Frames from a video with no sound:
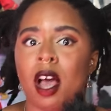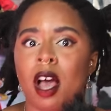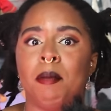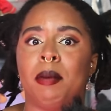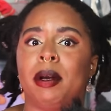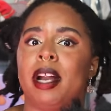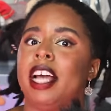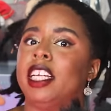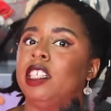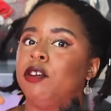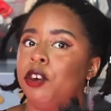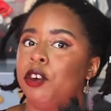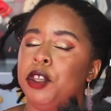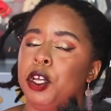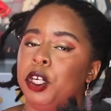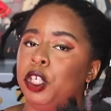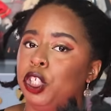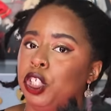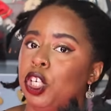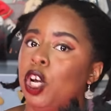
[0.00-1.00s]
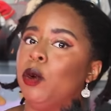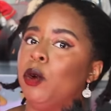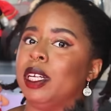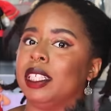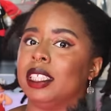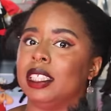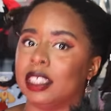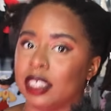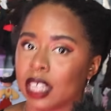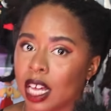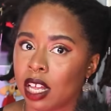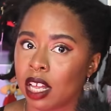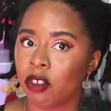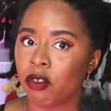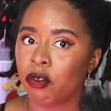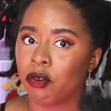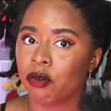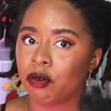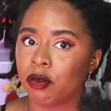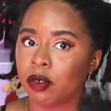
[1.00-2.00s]
But as for the show
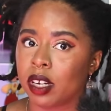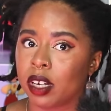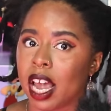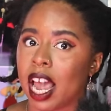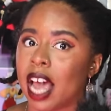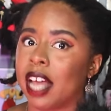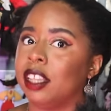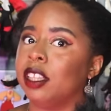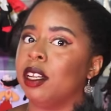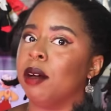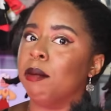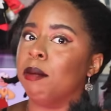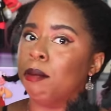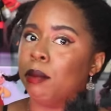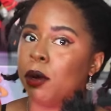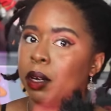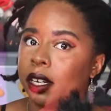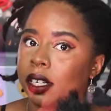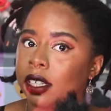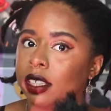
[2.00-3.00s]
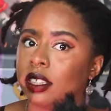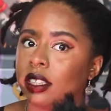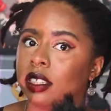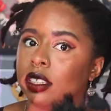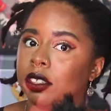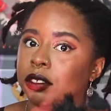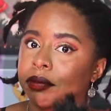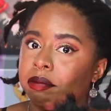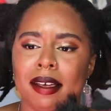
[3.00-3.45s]
itself, and the books.